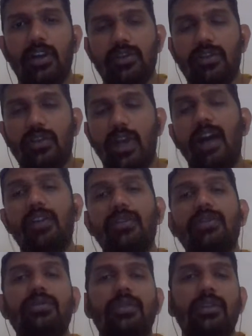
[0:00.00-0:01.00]
So you have
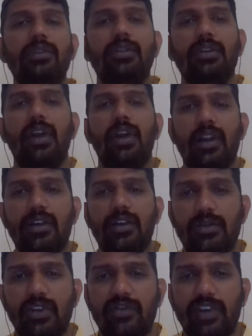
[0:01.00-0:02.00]
to run
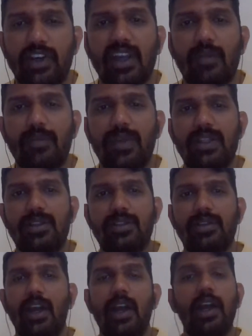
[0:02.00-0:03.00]
two different campaigns
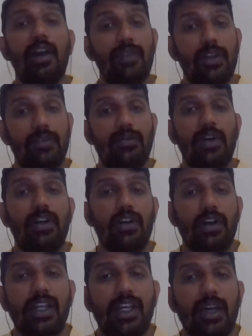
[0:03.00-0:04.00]
with one
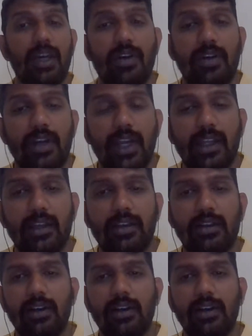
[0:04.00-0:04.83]
talking about like